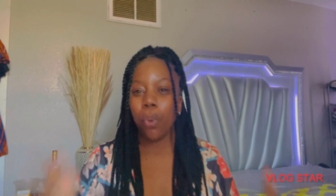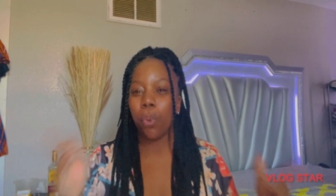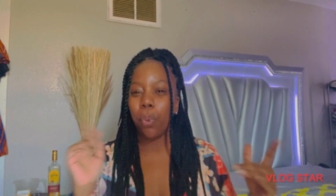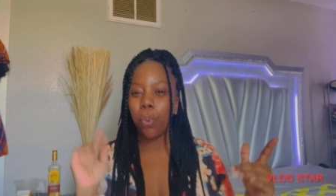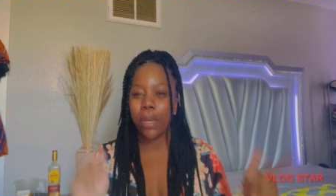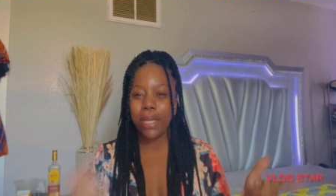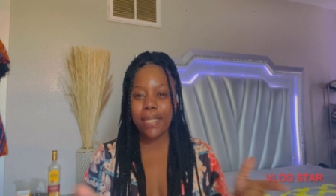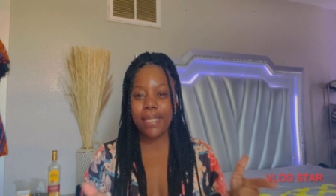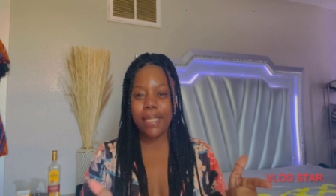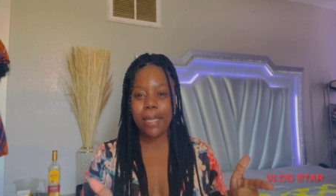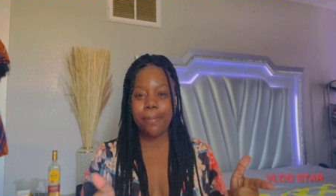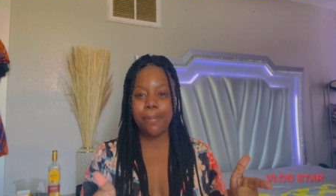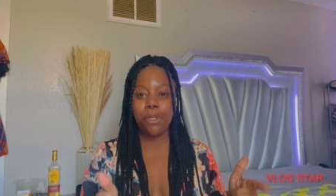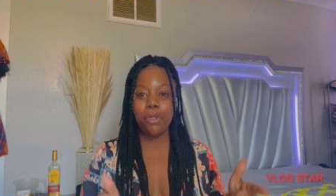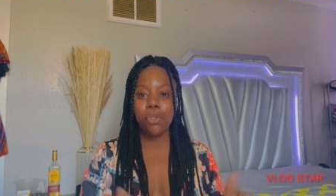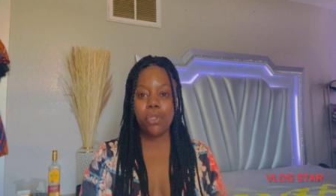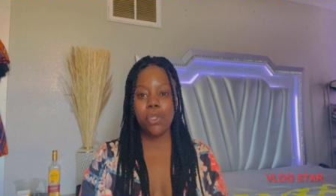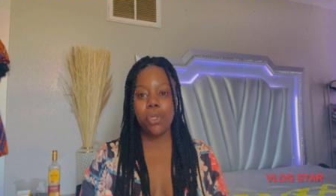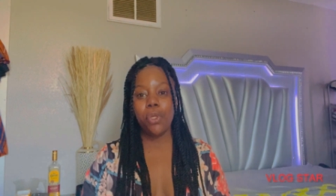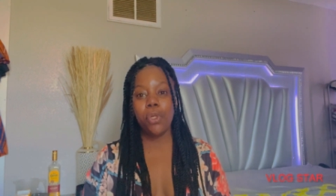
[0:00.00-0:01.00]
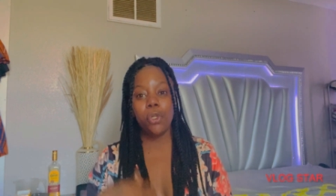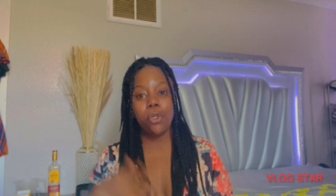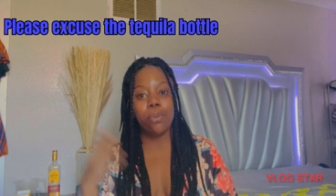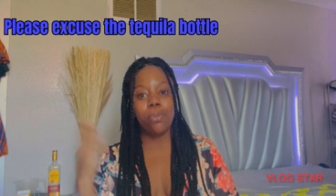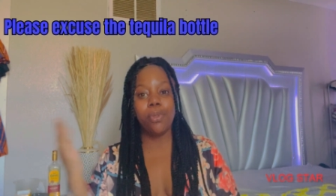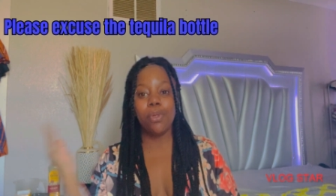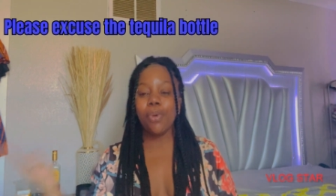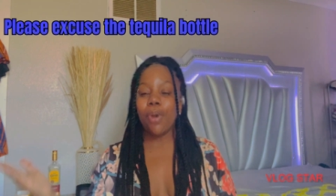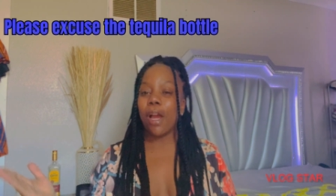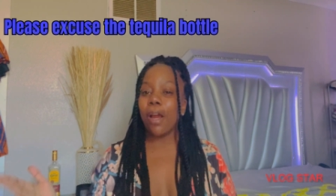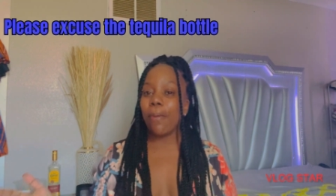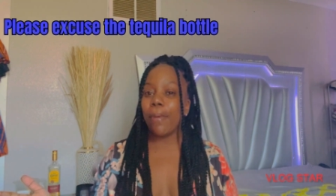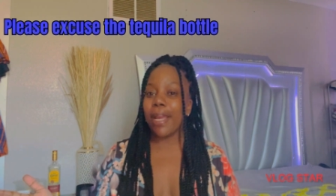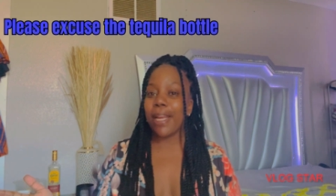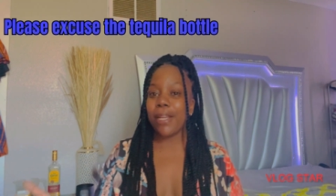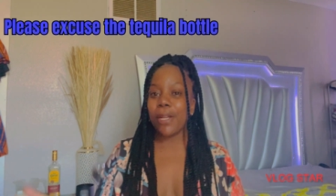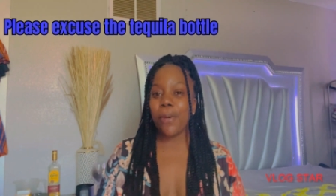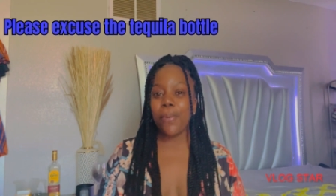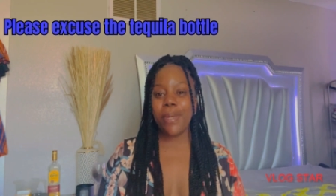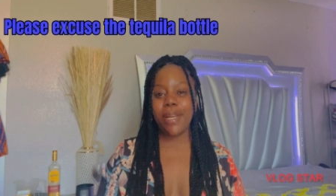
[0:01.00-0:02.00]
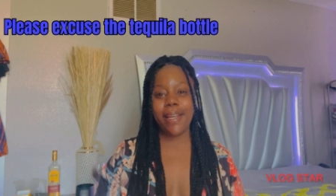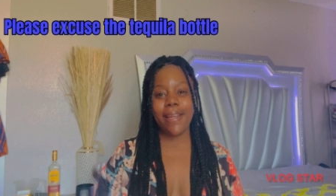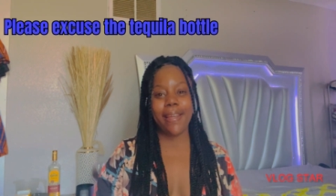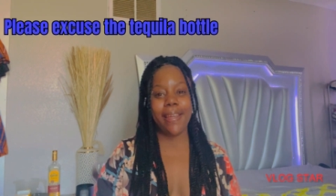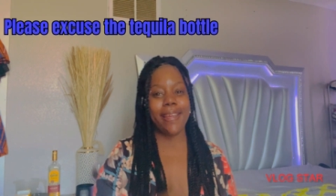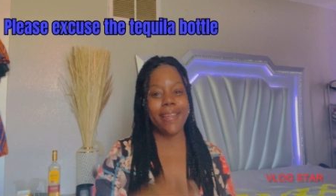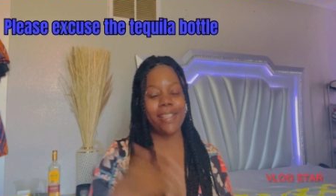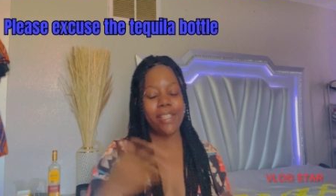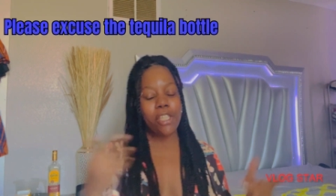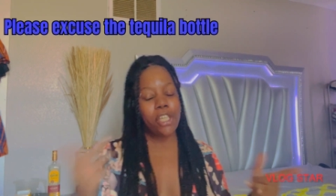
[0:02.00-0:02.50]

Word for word: What's up, YouTube? You already know what it is.